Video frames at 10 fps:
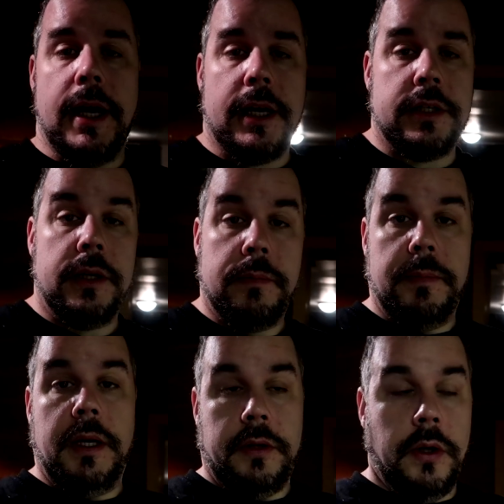actually
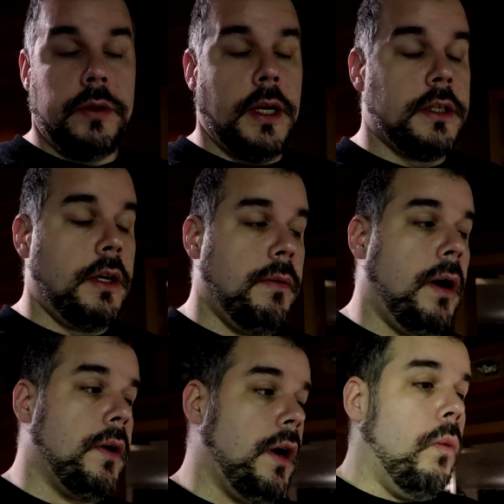being used as a
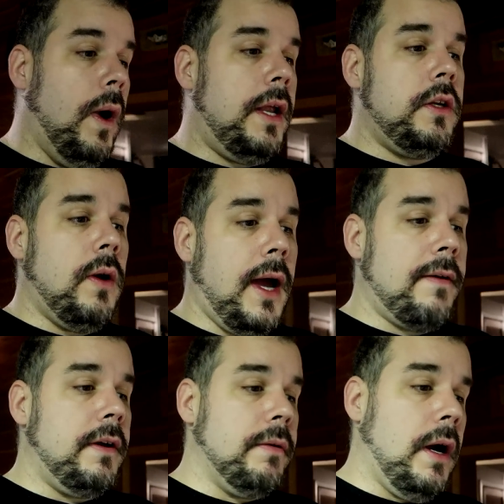router. When you
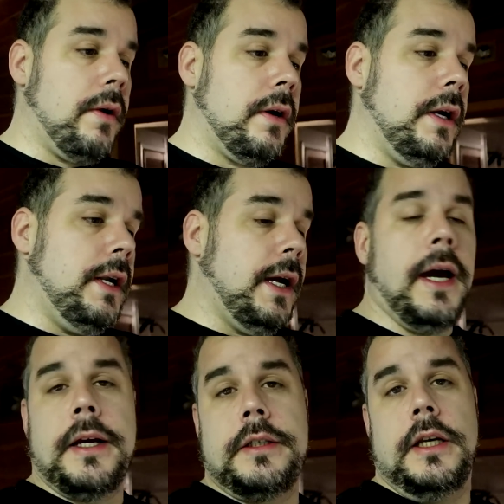have a router in
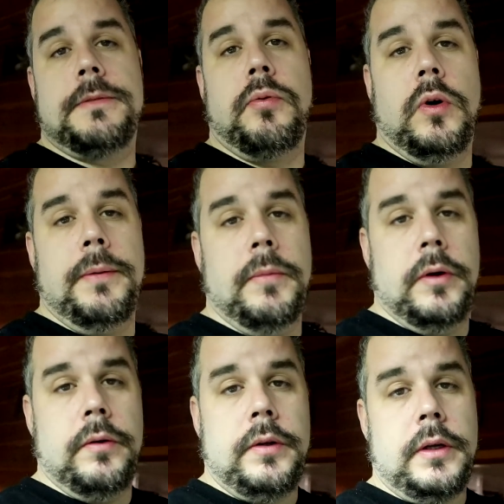access point
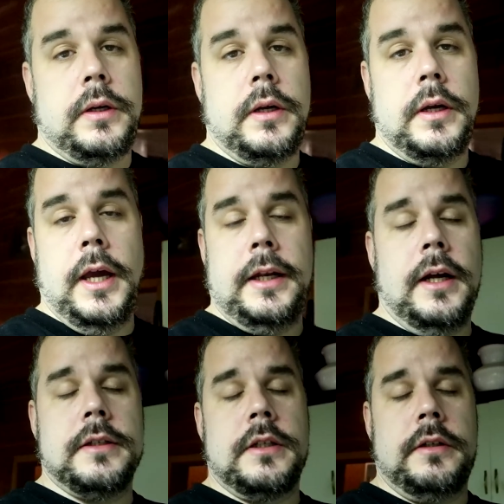mode, it
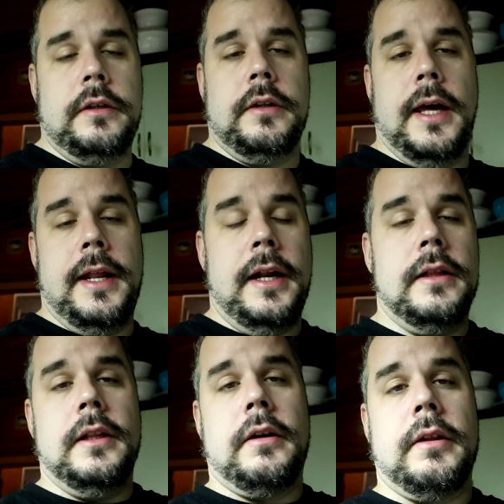doesn't do that.
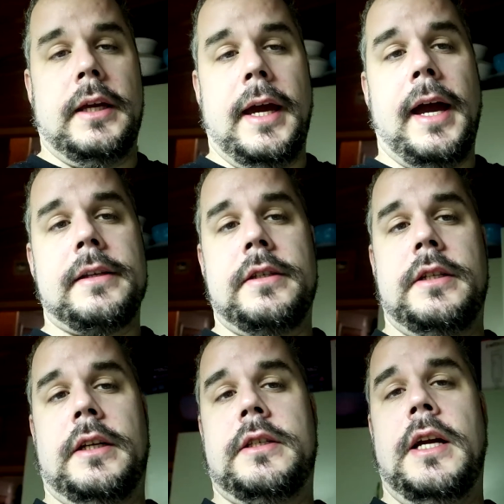It literally acts as
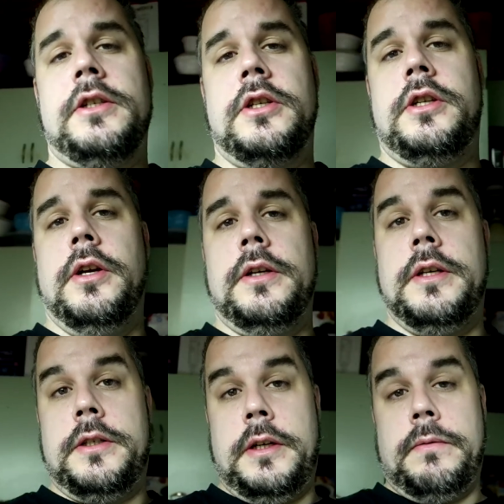an extension to your
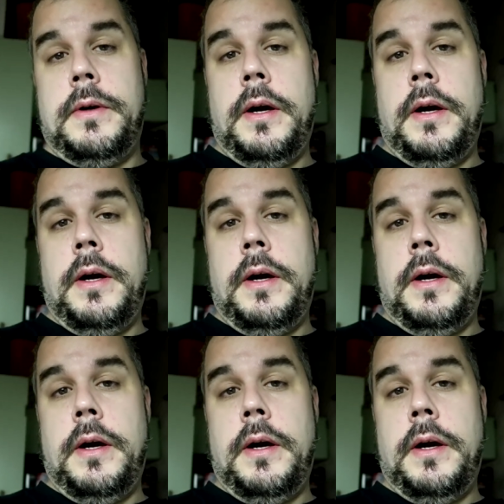existing